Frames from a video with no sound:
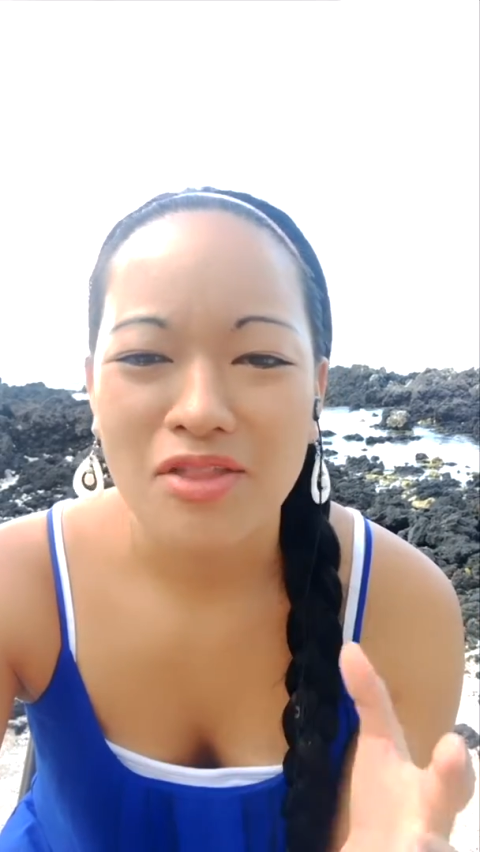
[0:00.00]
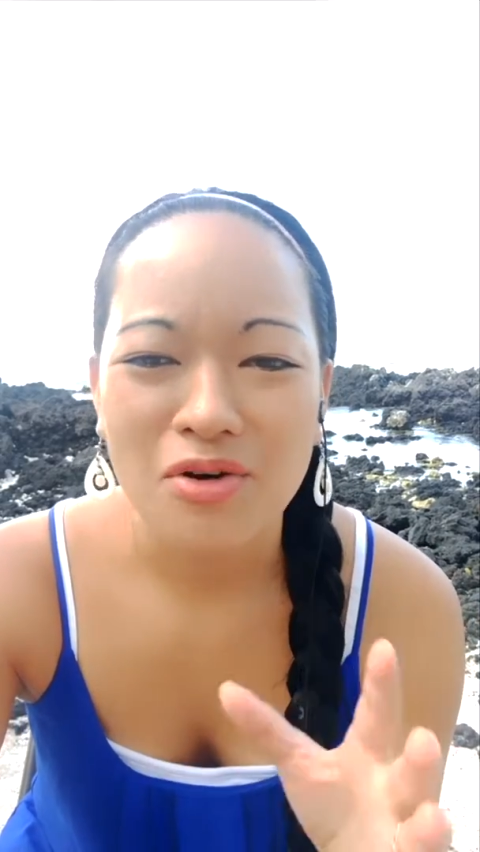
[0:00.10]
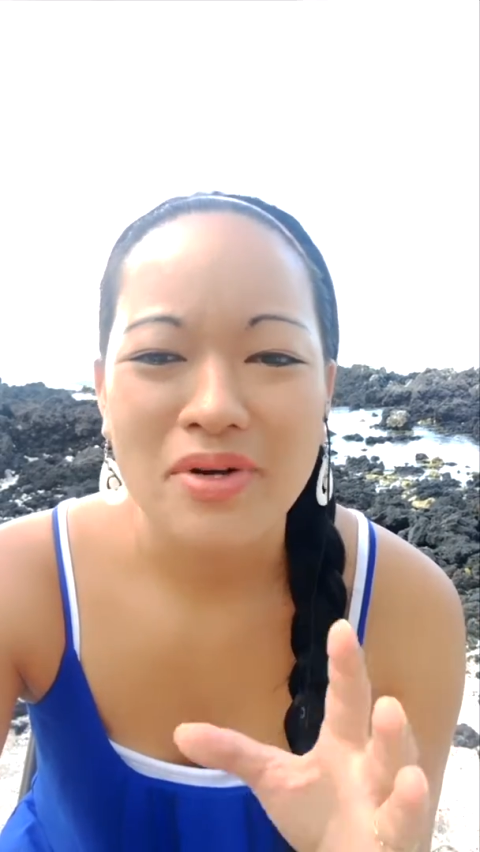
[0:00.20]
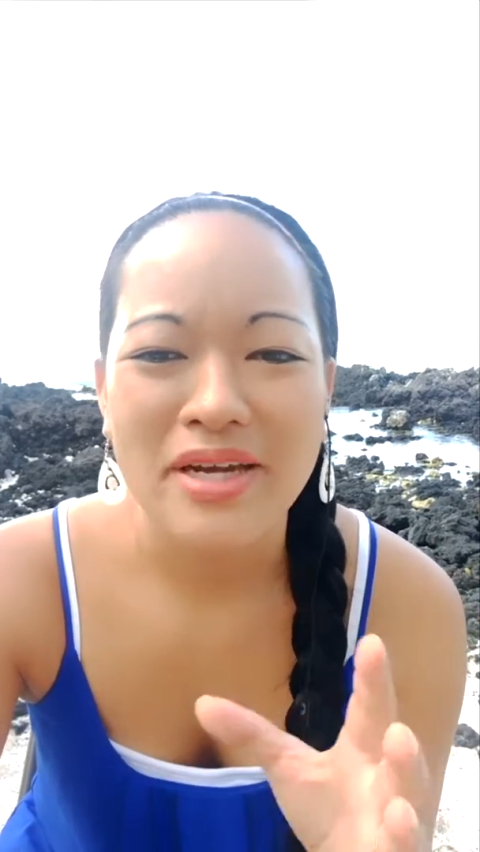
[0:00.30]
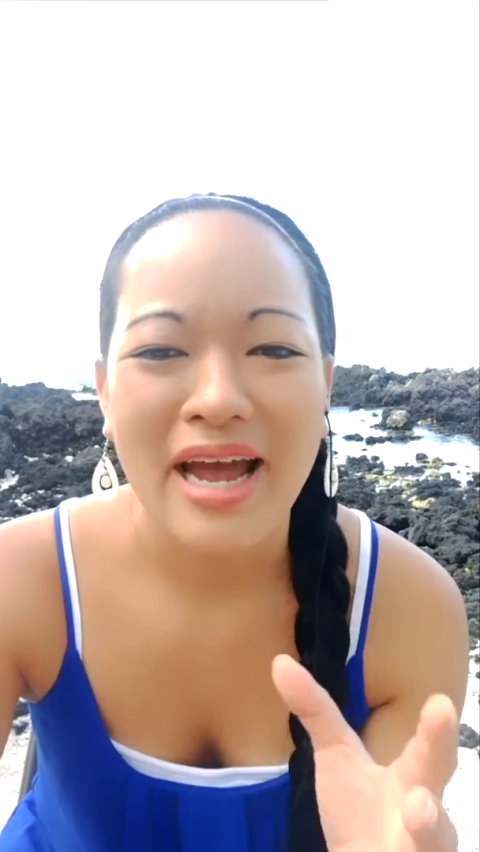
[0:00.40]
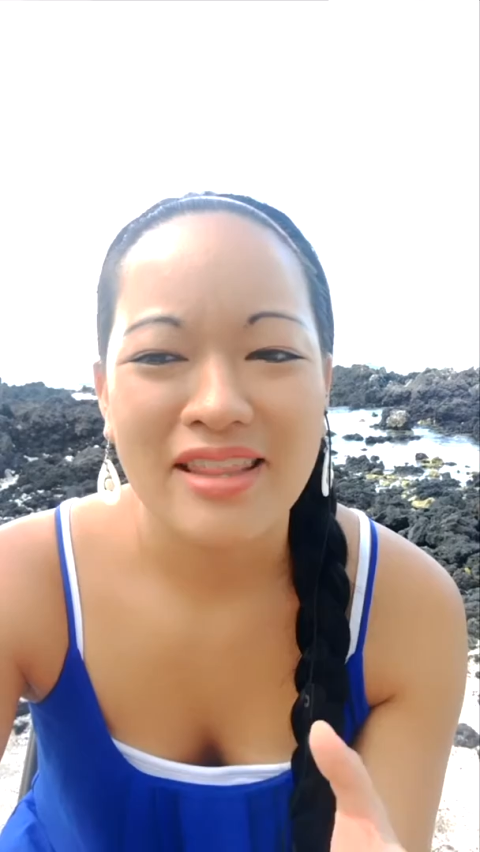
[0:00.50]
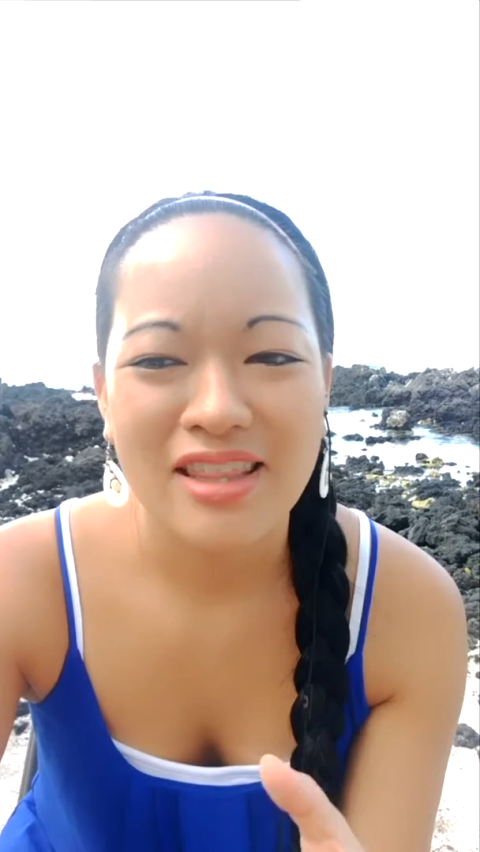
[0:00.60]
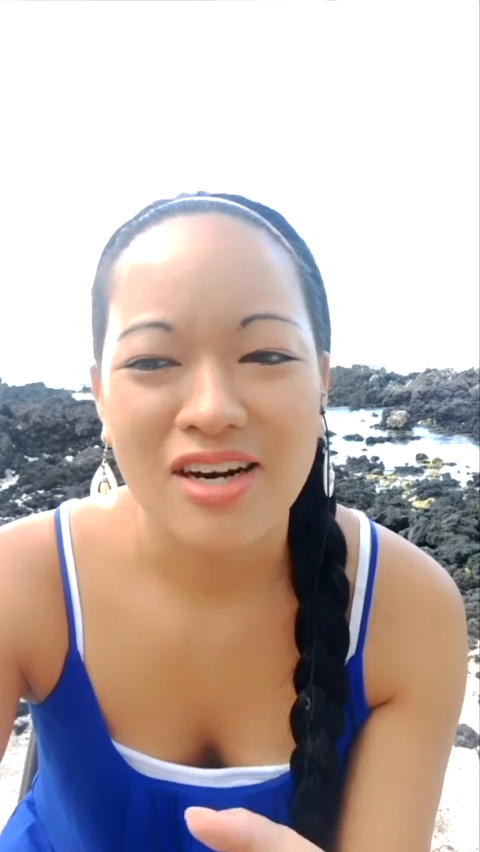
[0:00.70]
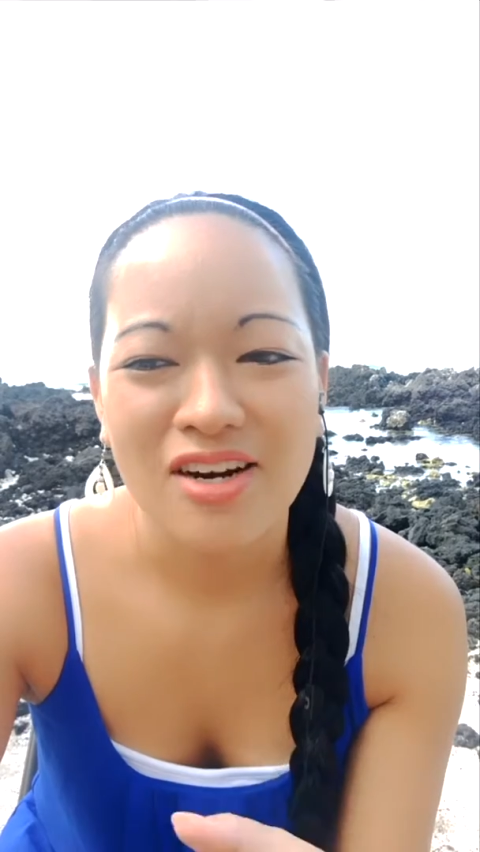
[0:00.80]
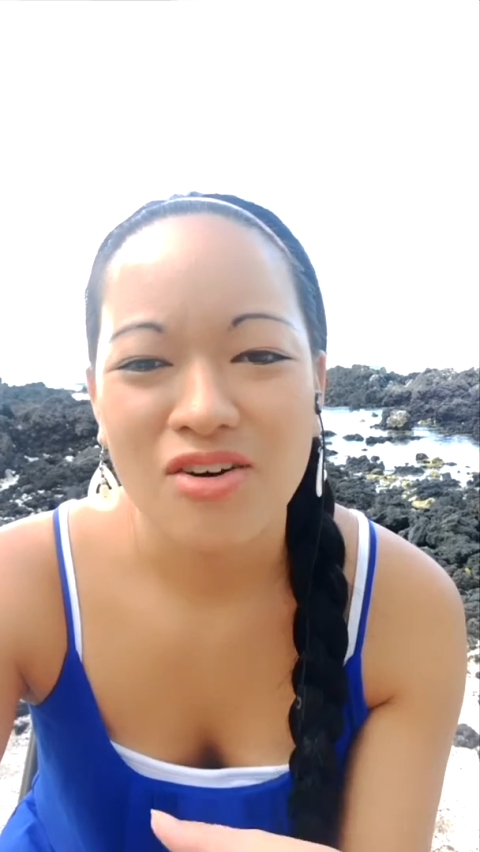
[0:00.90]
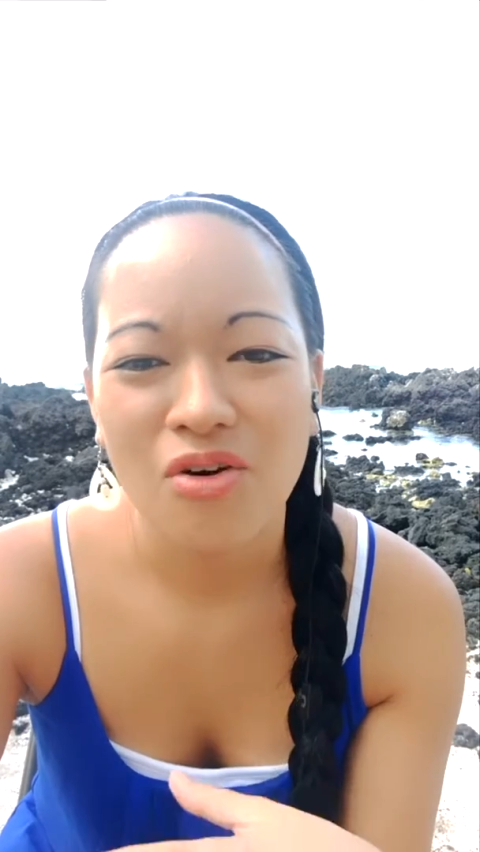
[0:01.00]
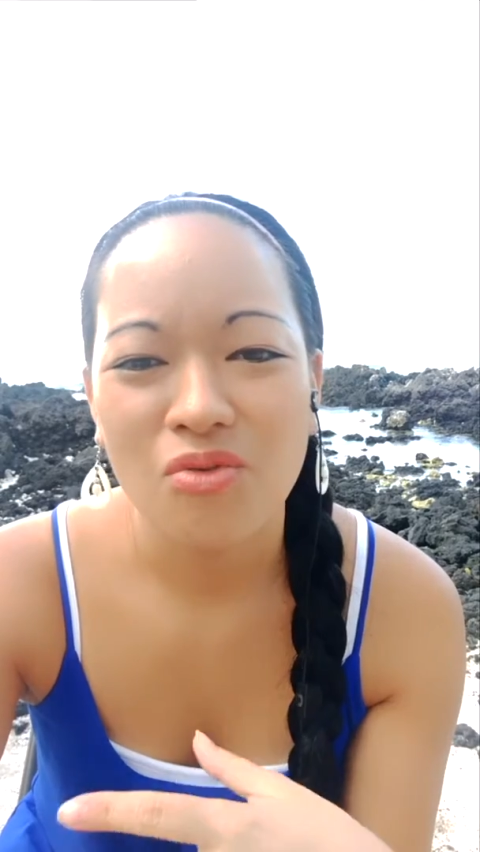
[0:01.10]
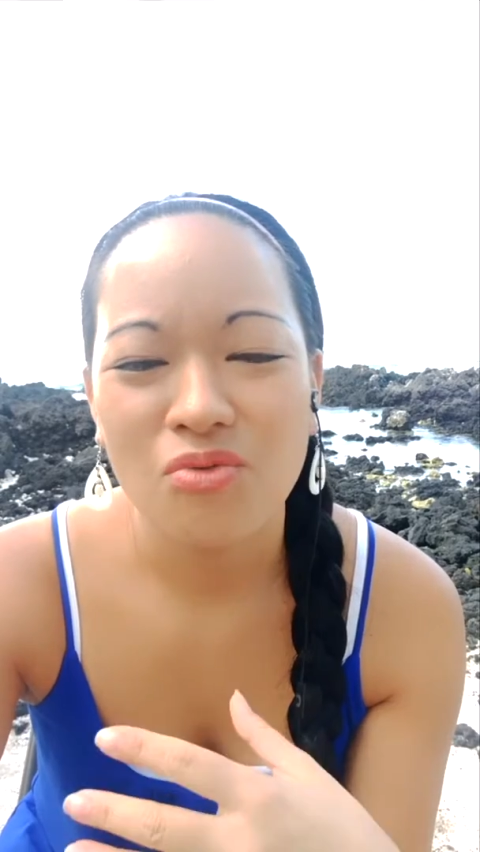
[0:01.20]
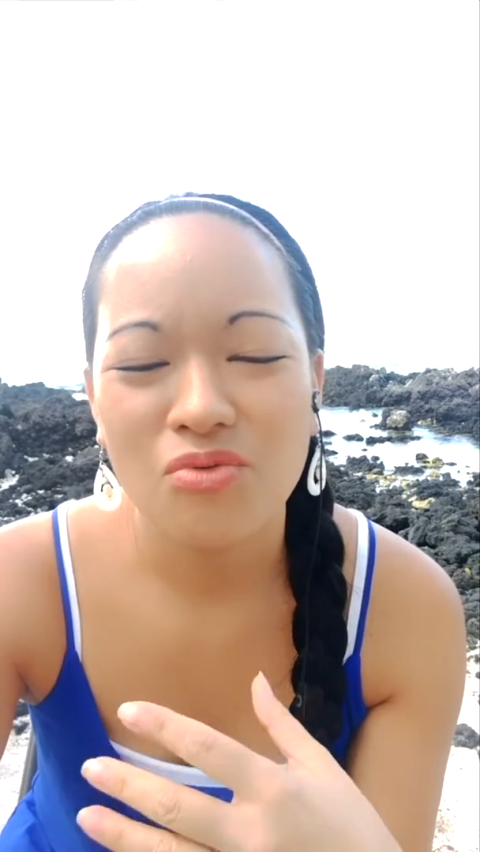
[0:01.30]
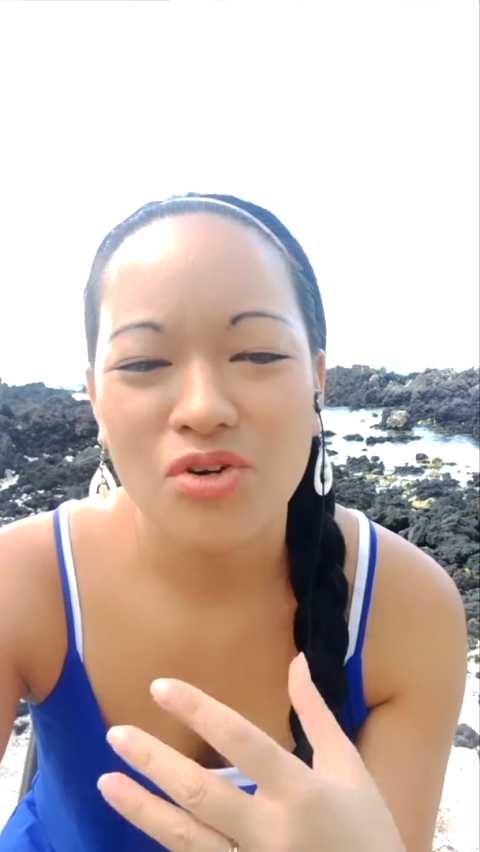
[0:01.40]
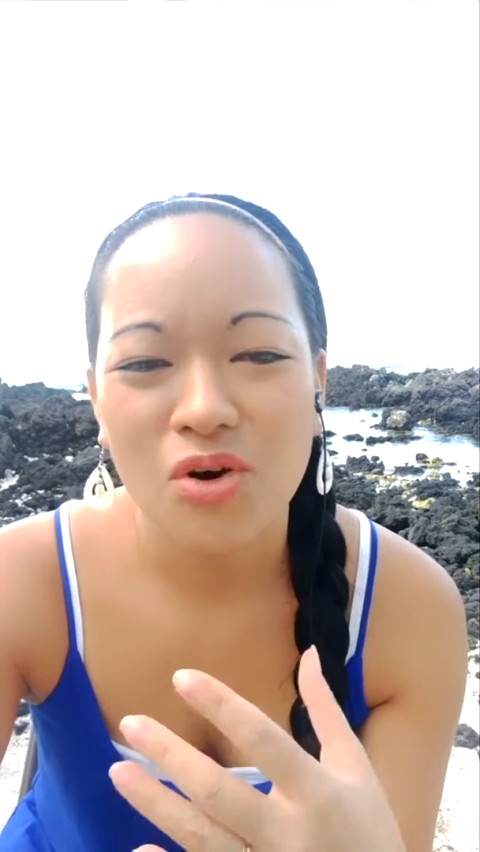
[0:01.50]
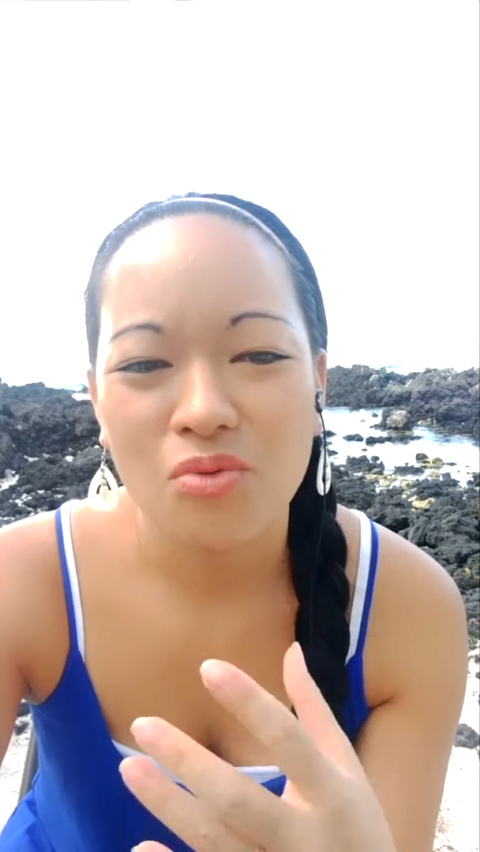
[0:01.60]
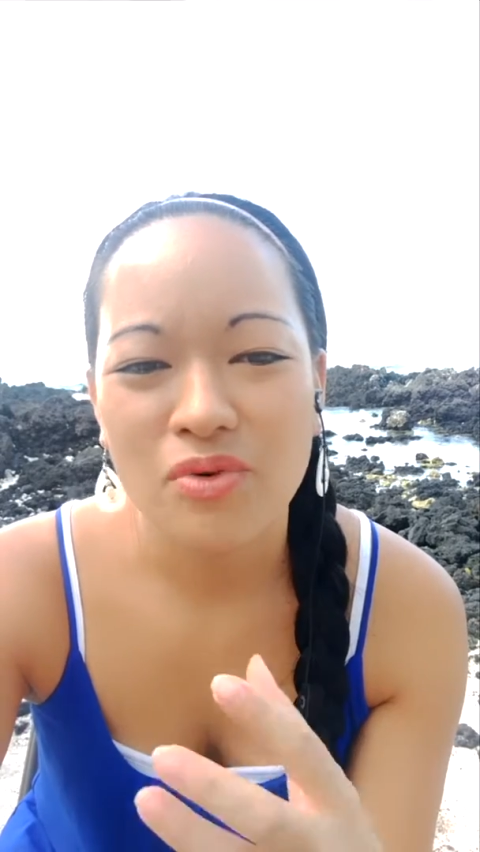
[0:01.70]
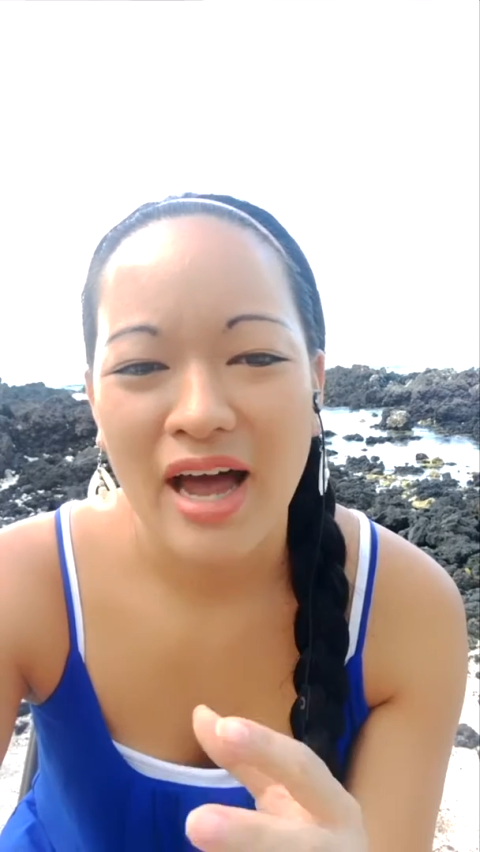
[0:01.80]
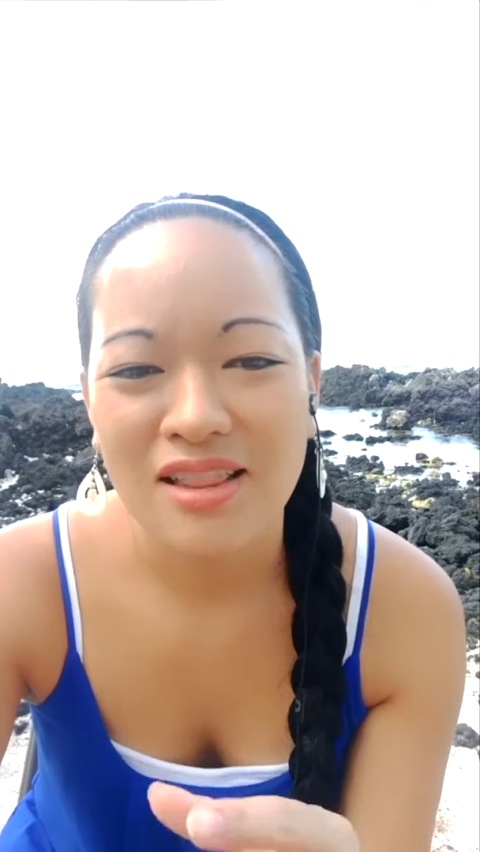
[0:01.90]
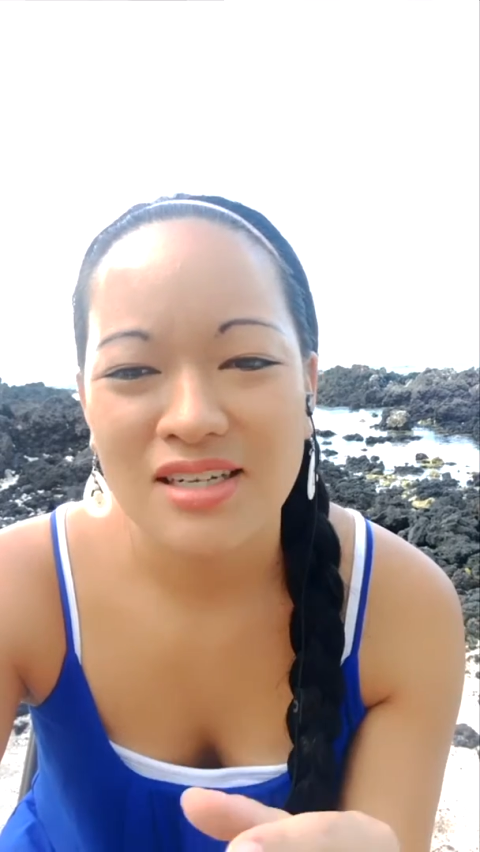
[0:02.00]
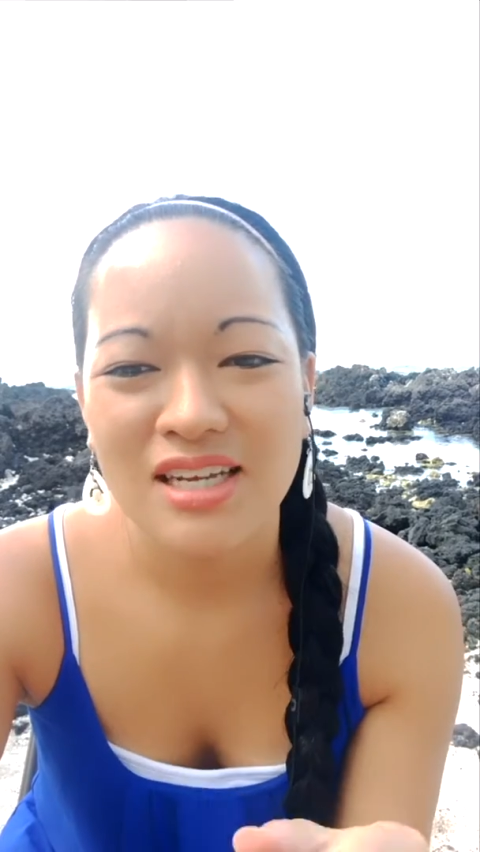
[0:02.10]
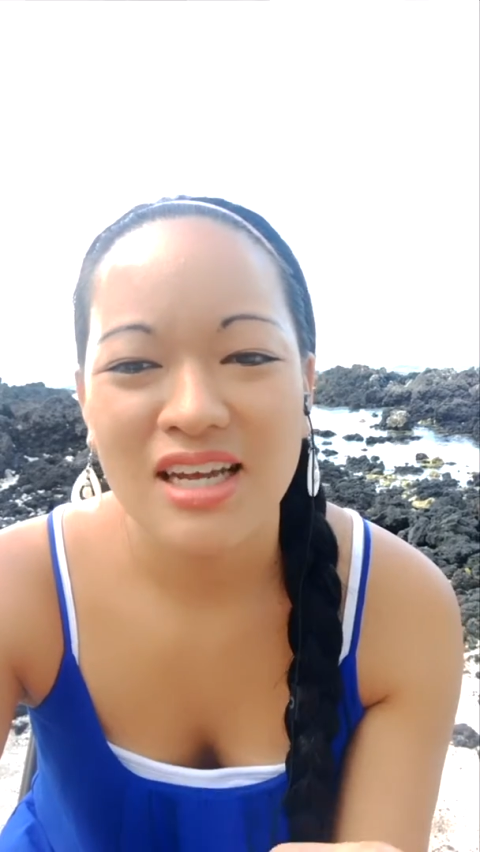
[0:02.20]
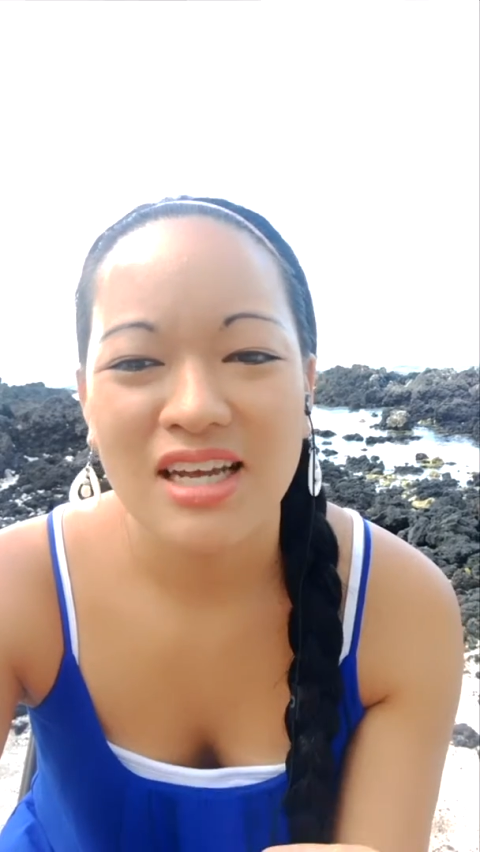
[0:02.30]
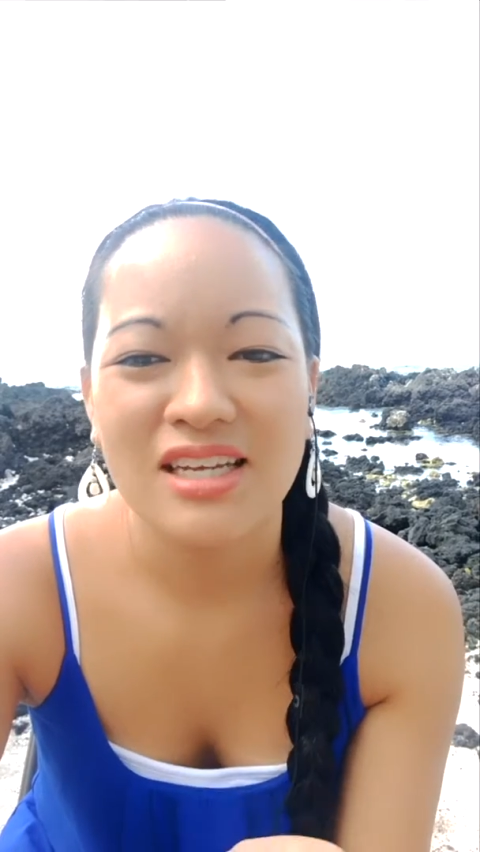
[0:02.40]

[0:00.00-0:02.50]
their reality,